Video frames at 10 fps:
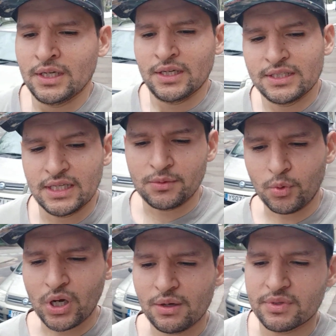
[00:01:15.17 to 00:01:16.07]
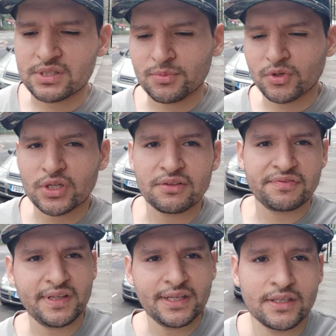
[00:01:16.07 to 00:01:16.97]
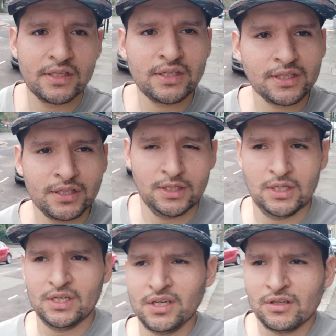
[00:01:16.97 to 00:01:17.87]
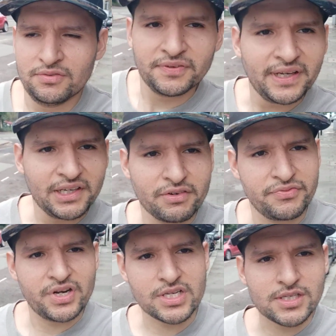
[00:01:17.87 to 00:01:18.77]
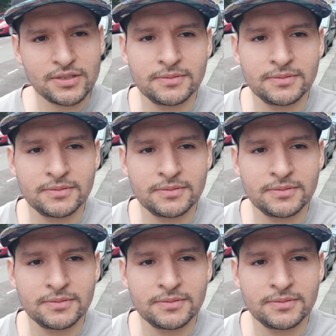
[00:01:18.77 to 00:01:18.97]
And then woke up this morning feeling fairly refreshed.